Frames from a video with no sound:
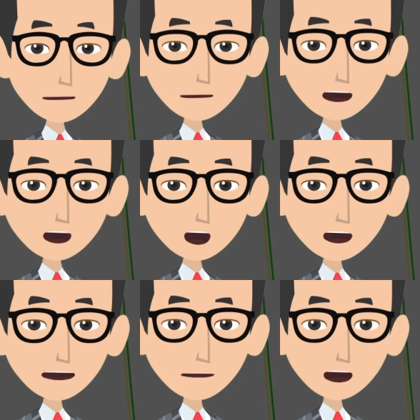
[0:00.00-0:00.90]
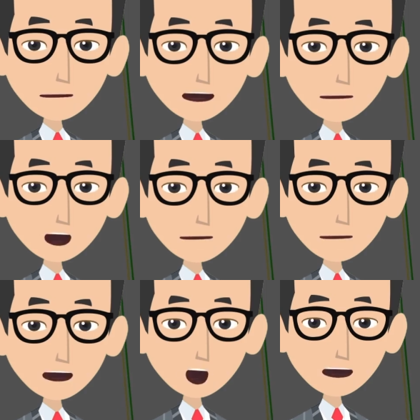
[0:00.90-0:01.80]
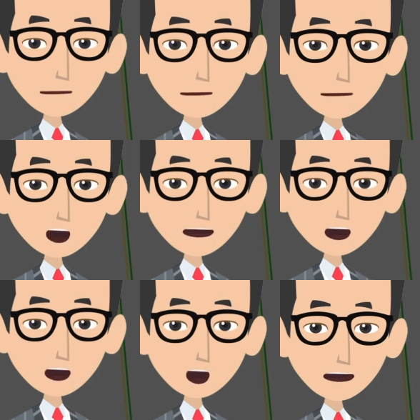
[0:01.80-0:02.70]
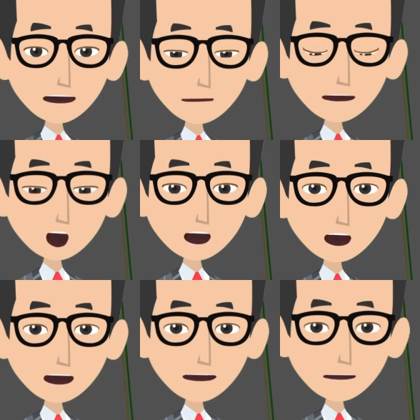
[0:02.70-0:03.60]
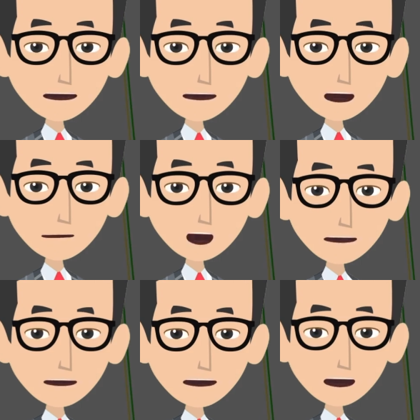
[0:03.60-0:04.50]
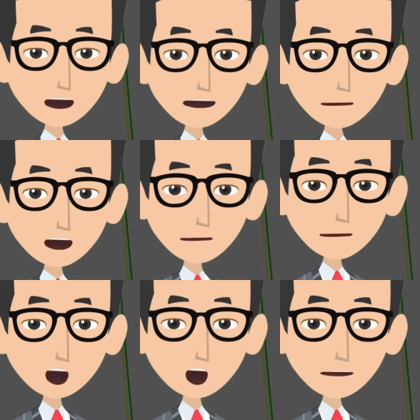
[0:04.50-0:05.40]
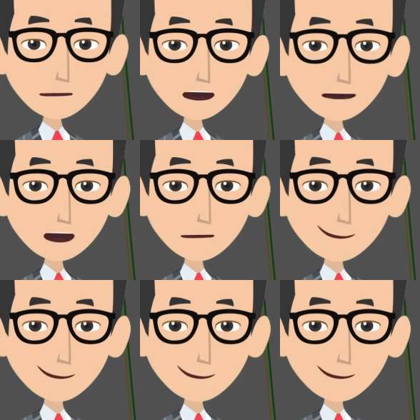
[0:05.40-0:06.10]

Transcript: the number of requests accepted, and the number of deliverables verified, validated, and completed.